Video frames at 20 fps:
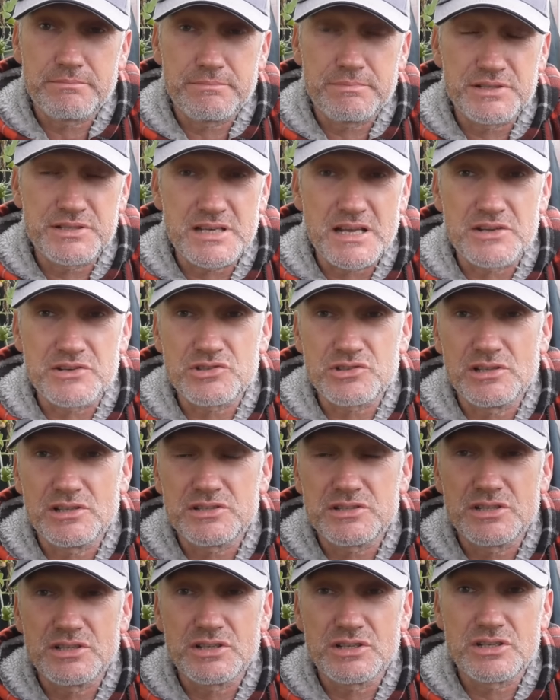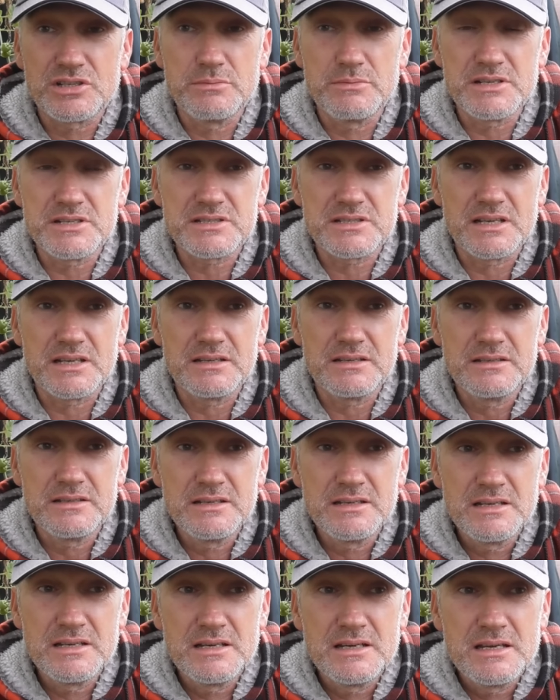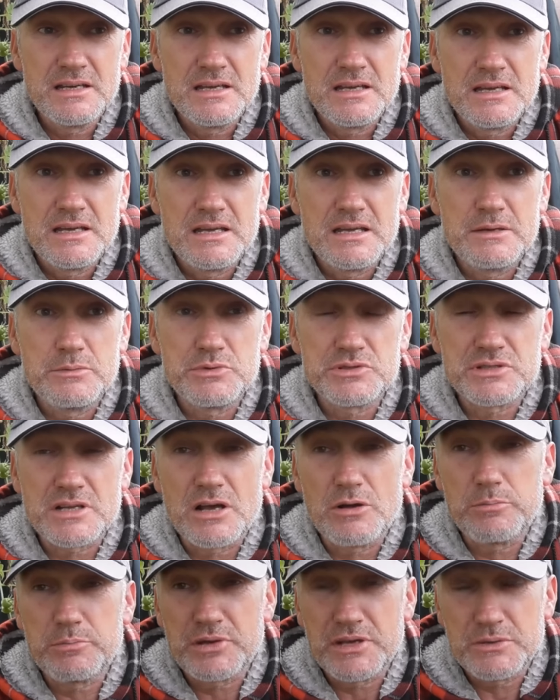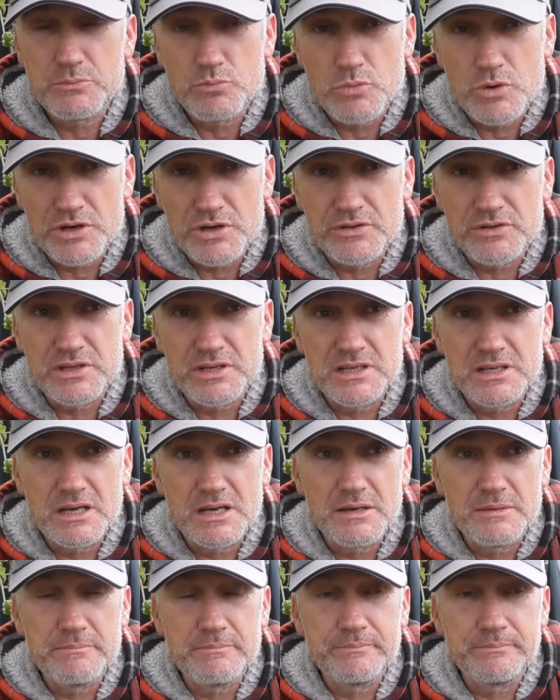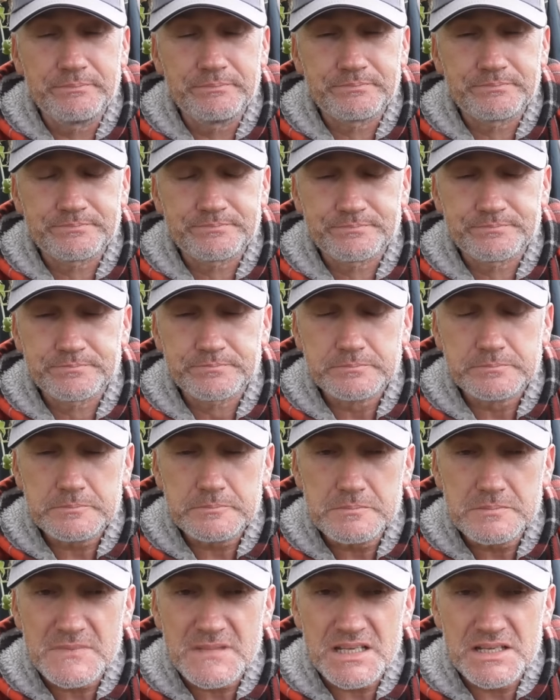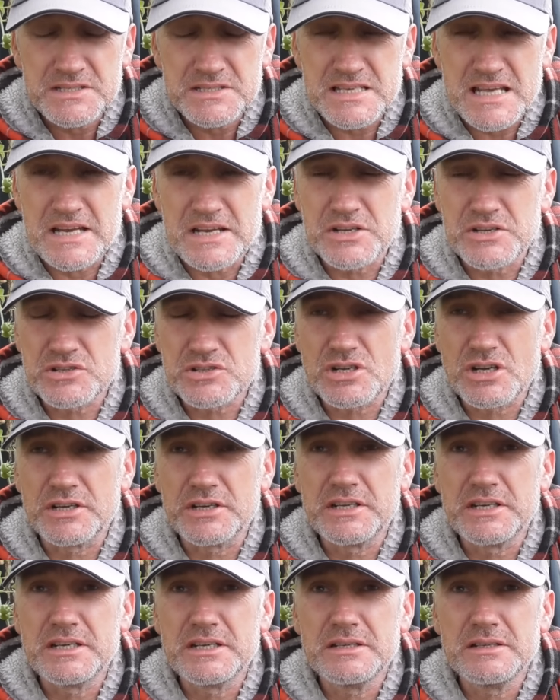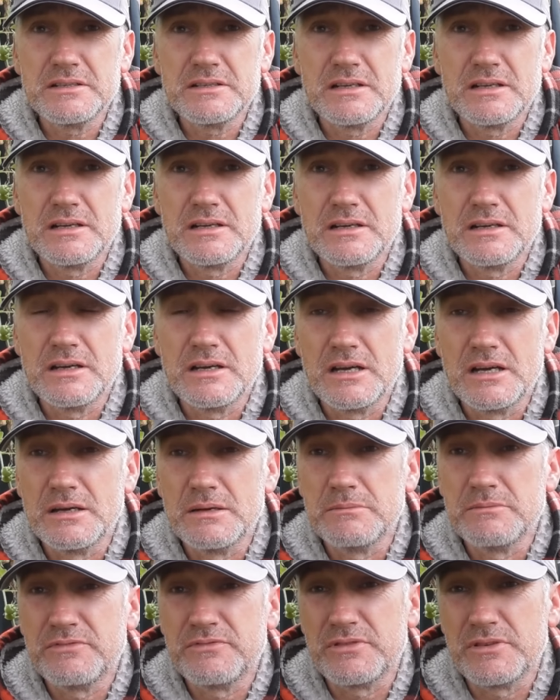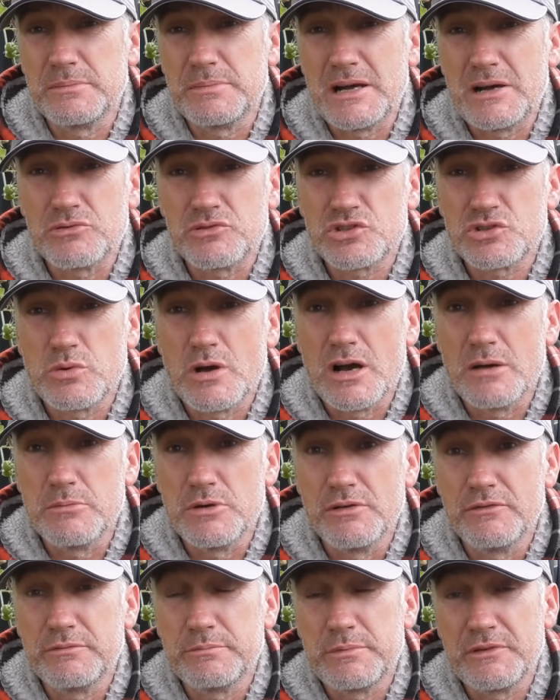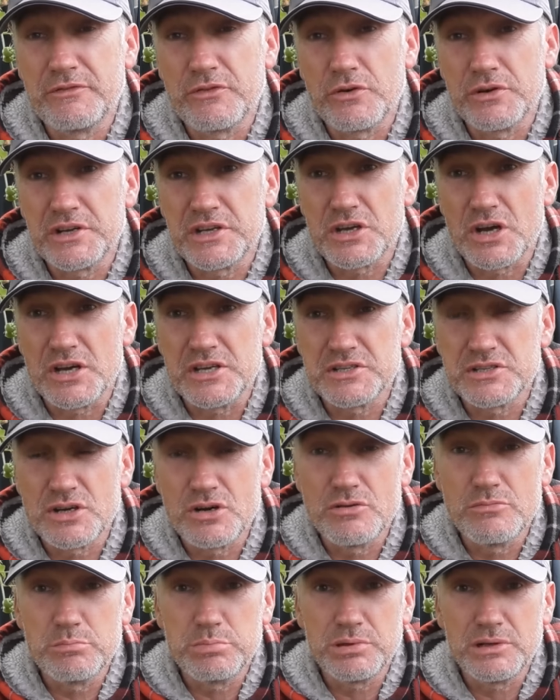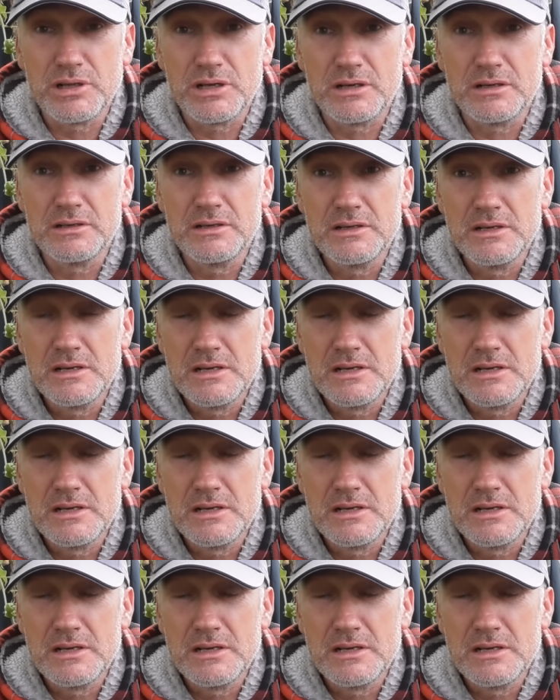potentially to the committee. He was helping one of the um, tenants on here Um, for about twelve months before he got his own plot,